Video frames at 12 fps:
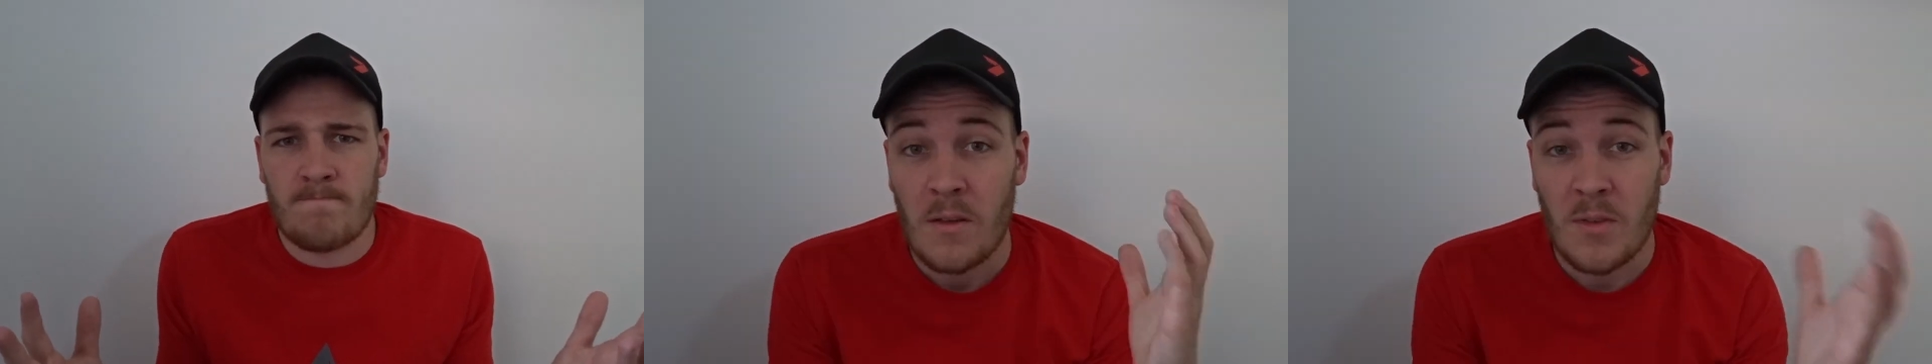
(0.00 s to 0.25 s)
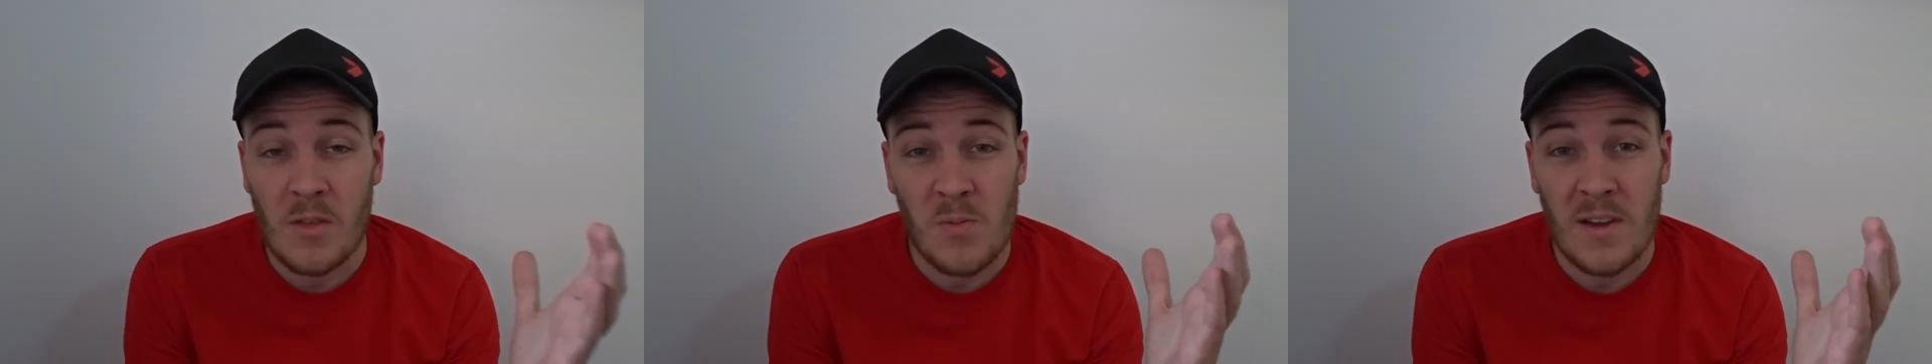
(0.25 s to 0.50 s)

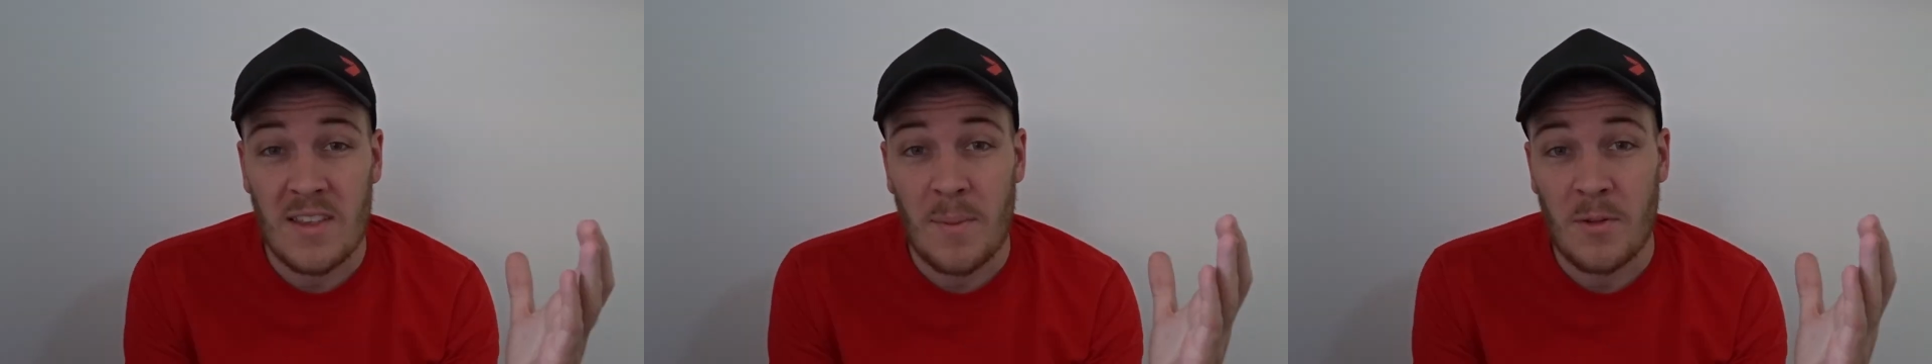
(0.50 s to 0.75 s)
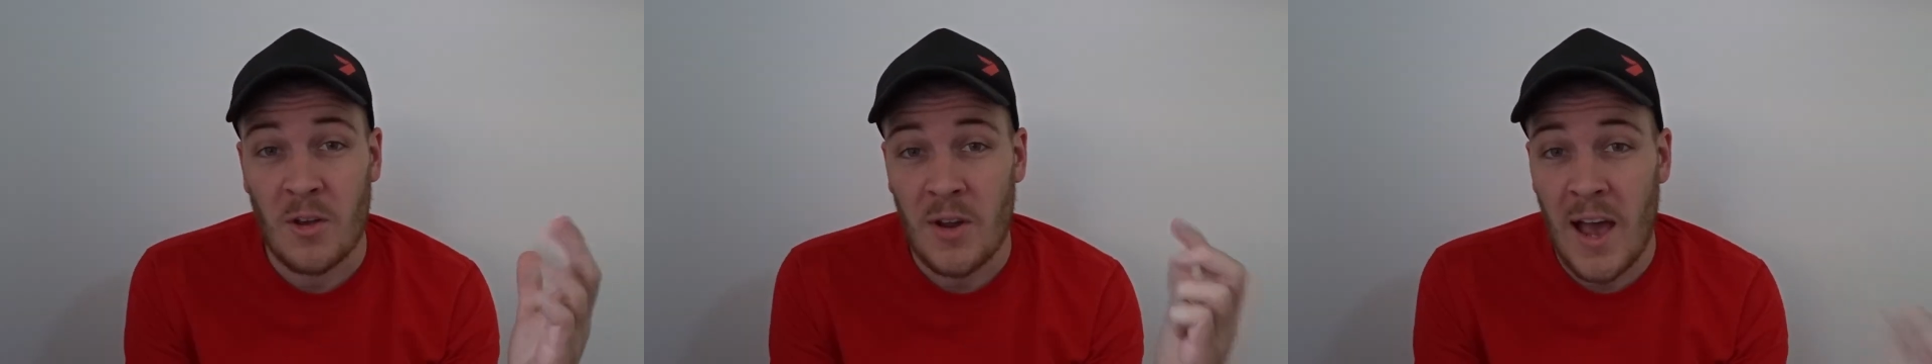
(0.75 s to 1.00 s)
This week's
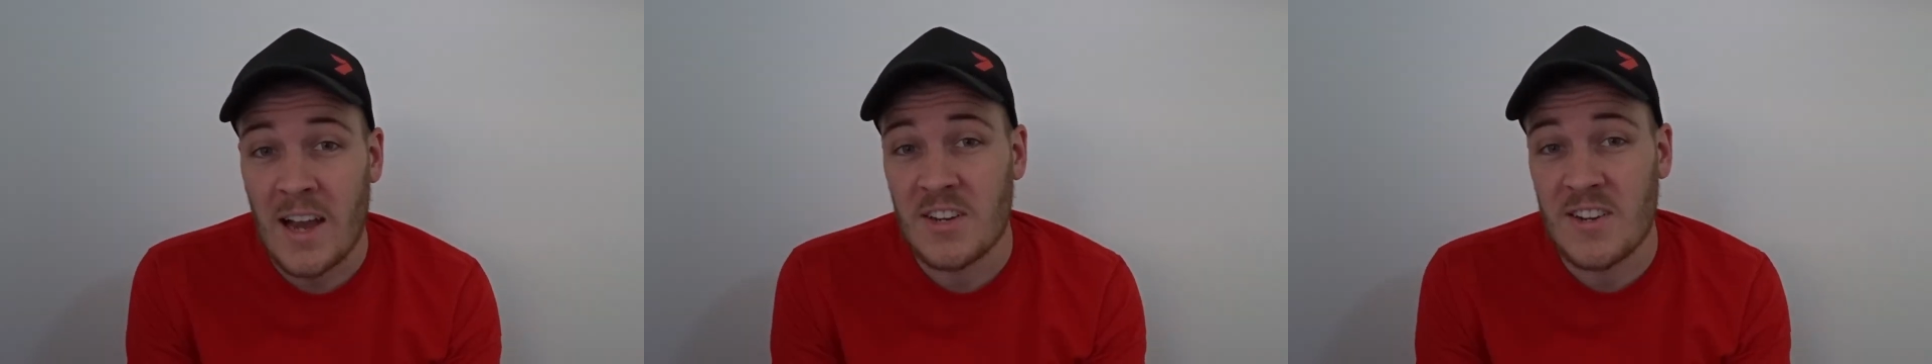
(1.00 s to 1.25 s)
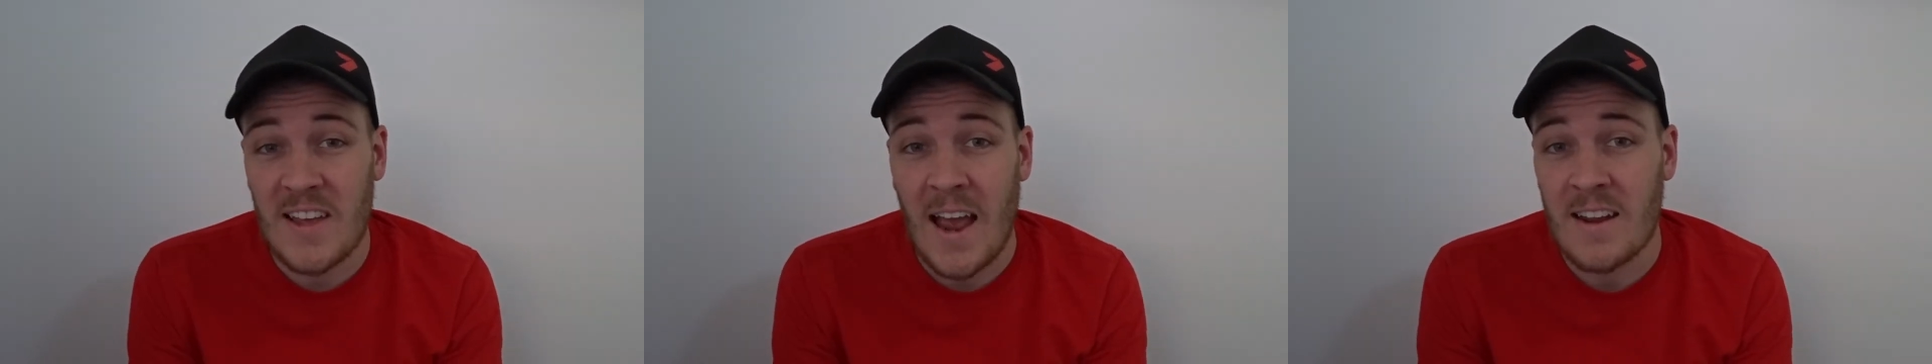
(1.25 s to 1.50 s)
episode
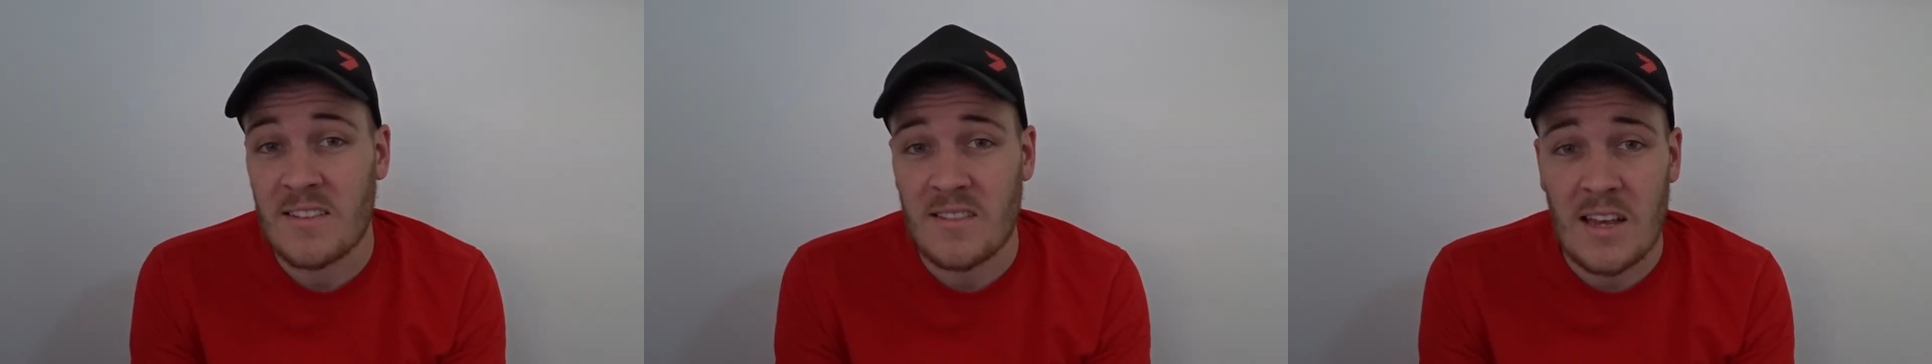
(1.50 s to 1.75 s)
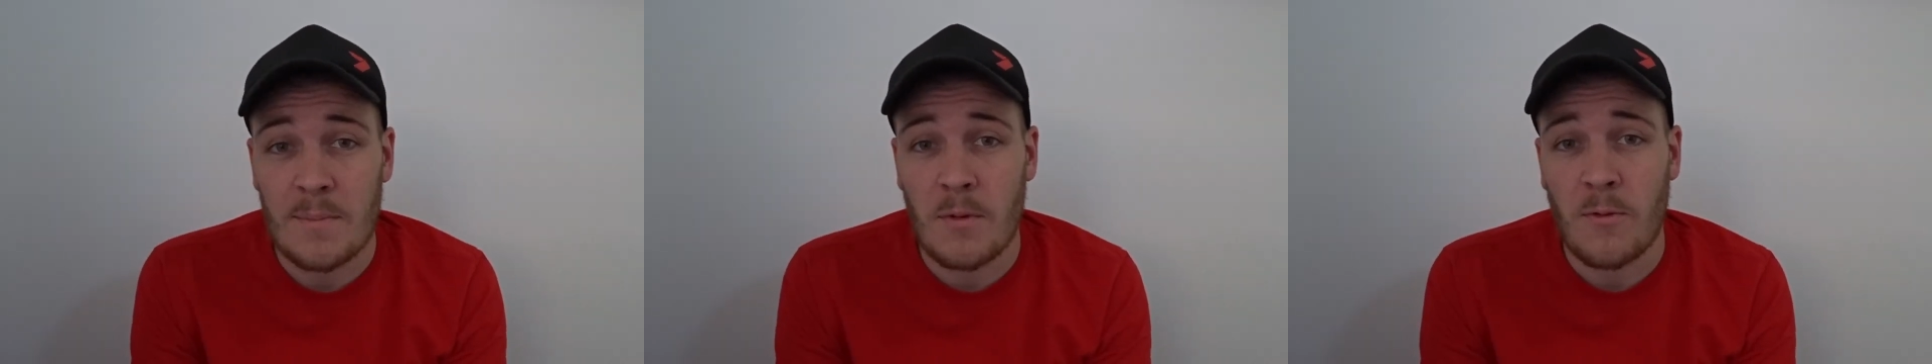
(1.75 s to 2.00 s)
actually had a
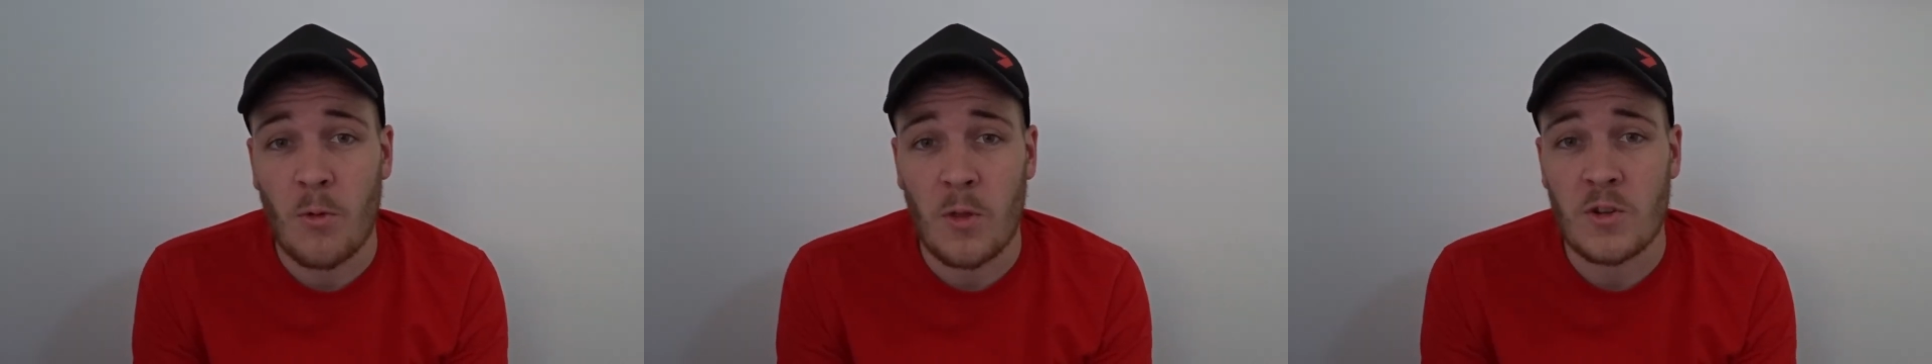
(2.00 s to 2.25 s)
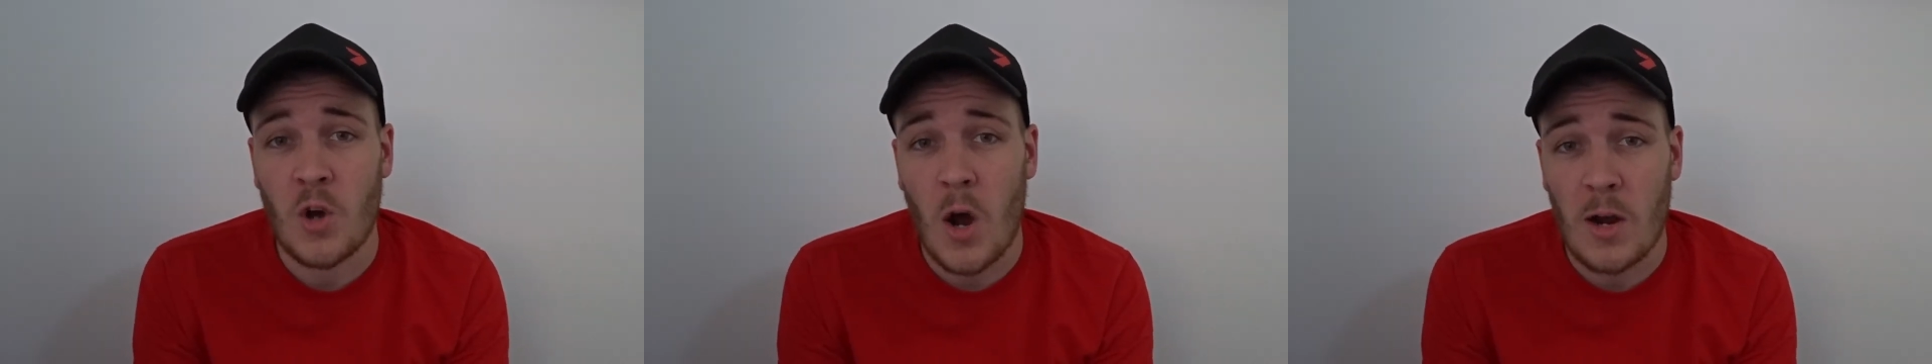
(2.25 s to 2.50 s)
scene before the
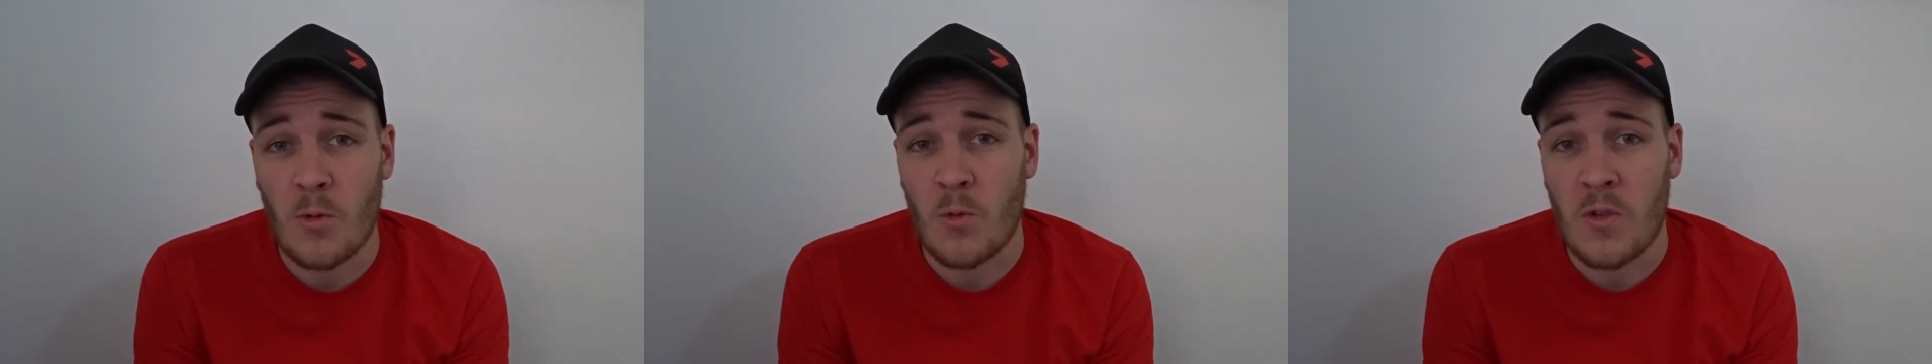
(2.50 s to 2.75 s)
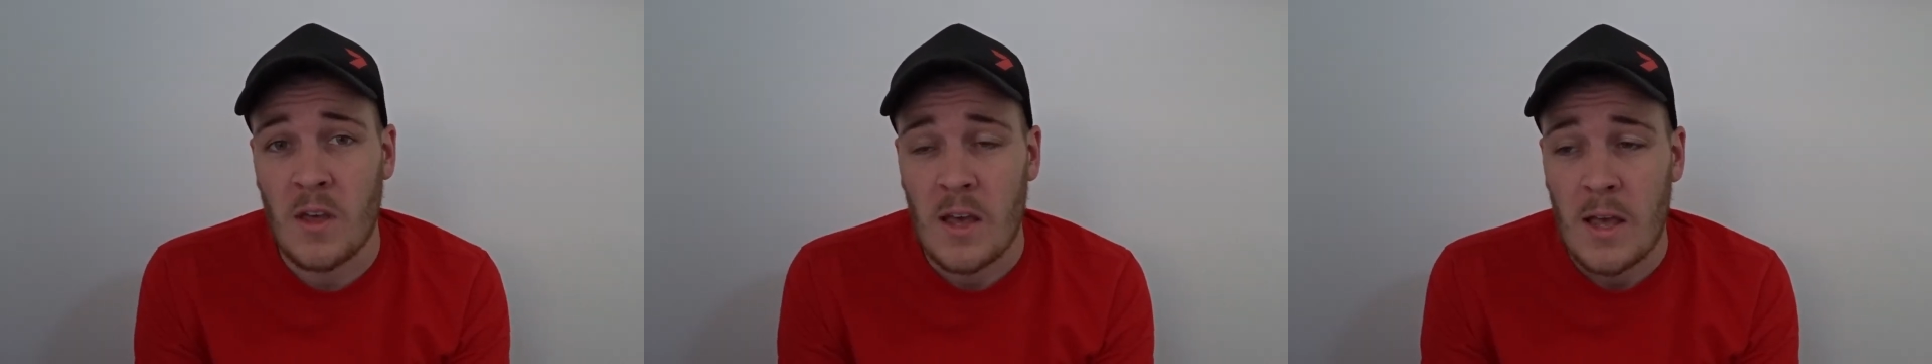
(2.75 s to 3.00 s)

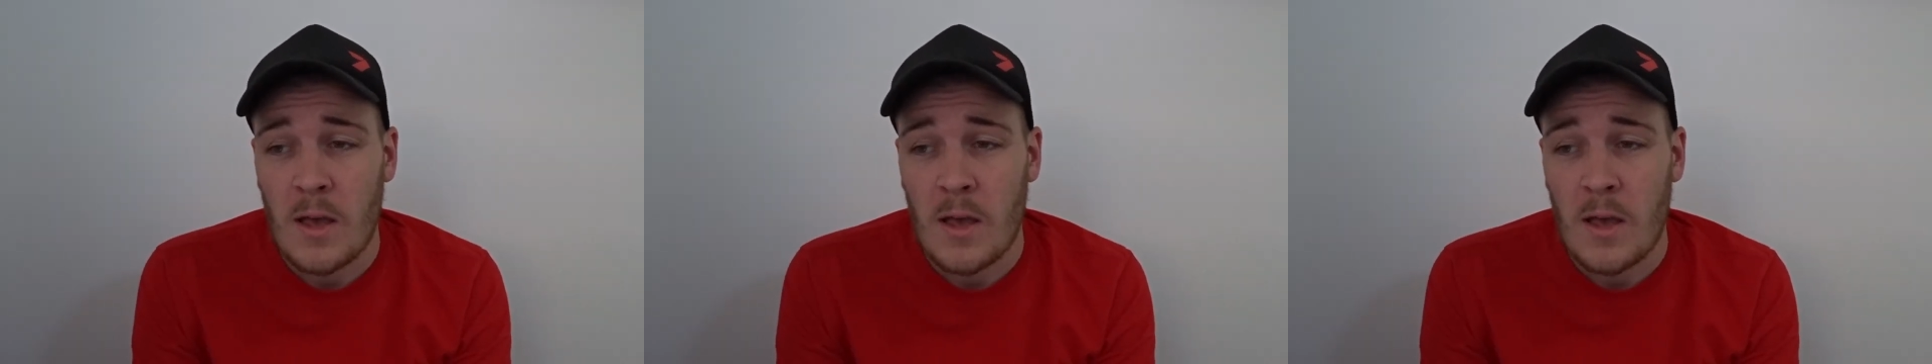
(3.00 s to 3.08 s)
titles,